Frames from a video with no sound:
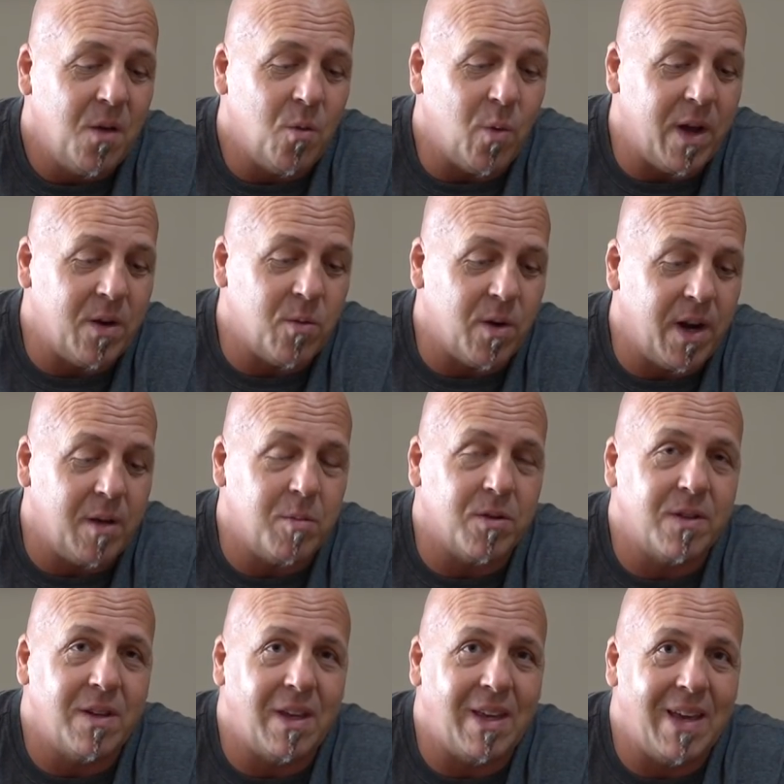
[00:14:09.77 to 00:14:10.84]
when we're
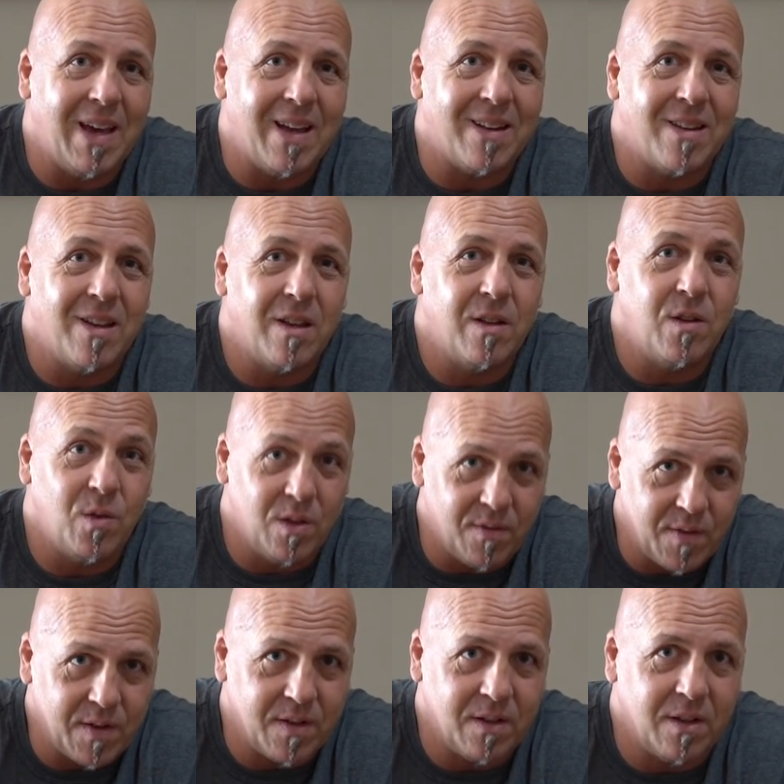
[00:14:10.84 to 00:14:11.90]
able to get to the
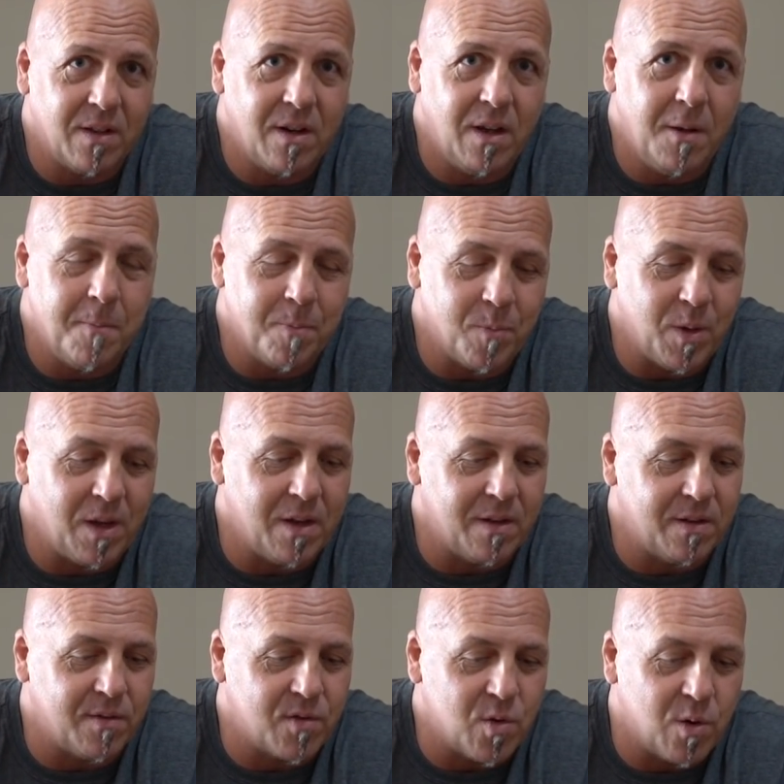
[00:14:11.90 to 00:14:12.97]
facility,
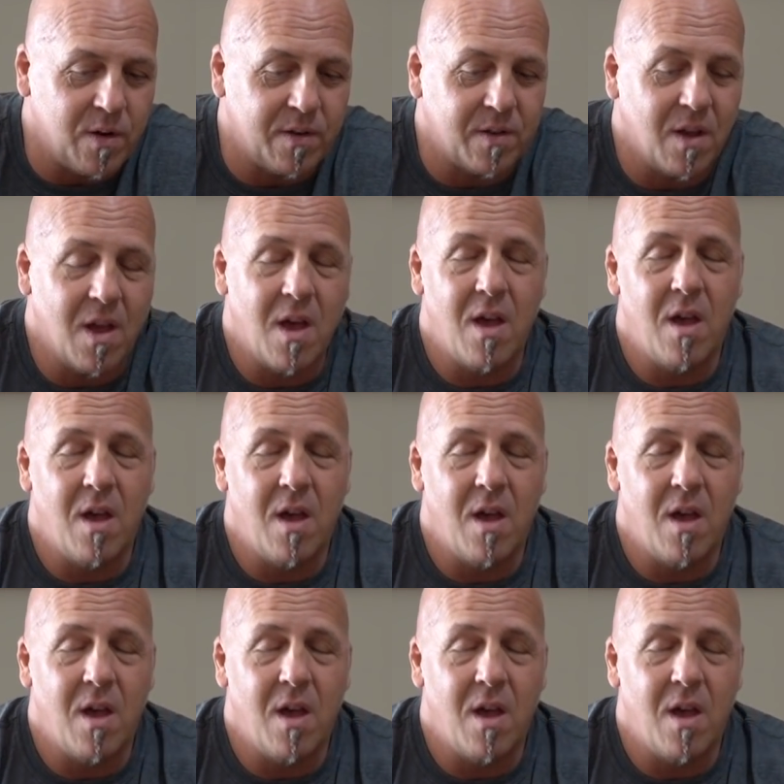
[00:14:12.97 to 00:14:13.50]
because of course